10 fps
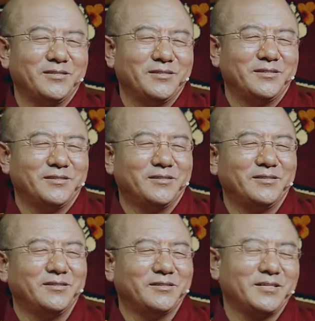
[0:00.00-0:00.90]
all the
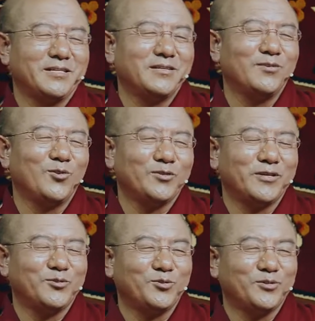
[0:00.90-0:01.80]
sentient beings as
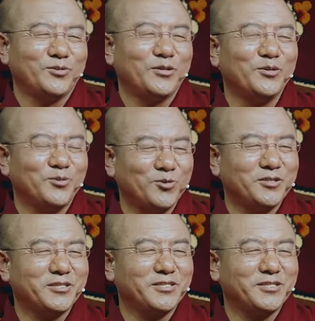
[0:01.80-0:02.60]
well as for